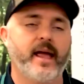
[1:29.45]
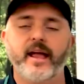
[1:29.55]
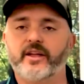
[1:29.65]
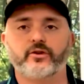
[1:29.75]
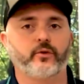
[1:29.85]

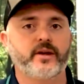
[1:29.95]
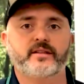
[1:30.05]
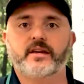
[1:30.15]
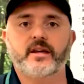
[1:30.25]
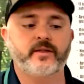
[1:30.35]
It's great
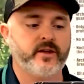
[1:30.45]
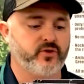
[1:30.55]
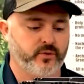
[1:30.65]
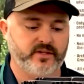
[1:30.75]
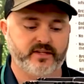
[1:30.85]
to get in that
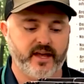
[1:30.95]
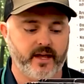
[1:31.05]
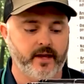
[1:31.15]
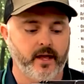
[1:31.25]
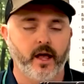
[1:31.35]
tree
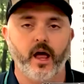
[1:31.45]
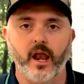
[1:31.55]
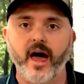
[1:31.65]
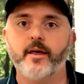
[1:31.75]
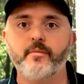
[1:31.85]
stand. A
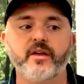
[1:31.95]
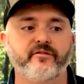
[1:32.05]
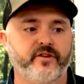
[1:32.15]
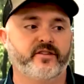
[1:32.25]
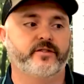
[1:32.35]
lot of
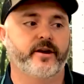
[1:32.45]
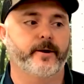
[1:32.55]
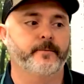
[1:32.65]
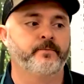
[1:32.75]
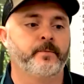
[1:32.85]
benefits there.